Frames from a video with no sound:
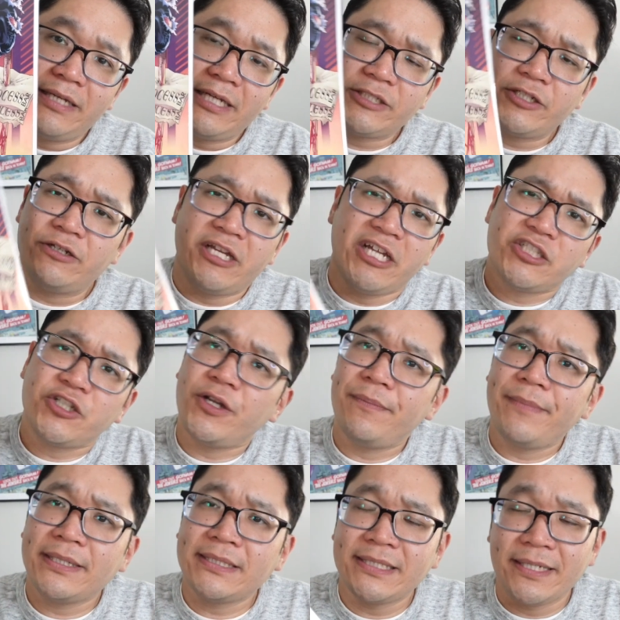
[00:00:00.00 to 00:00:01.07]
It's good. It's good to
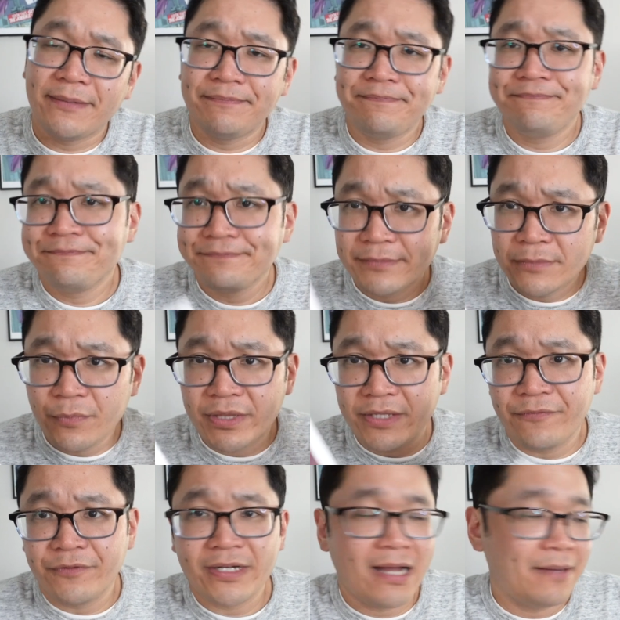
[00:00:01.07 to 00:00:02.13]
mix it up with
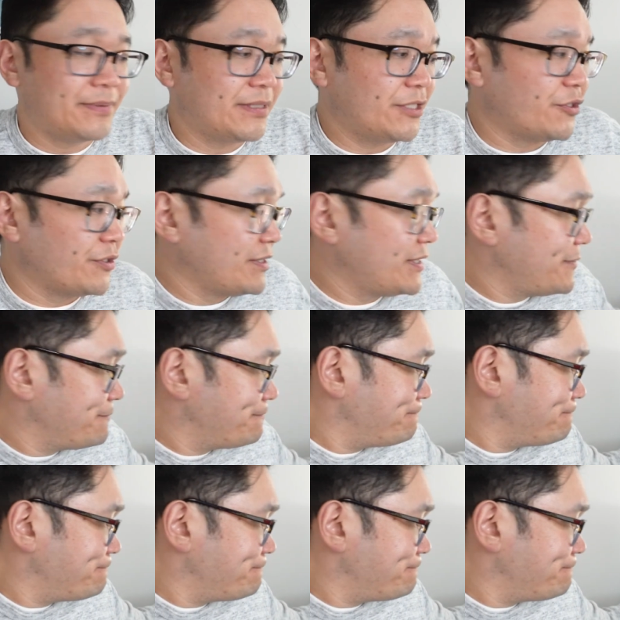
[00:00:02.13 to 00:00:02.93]
different compositions.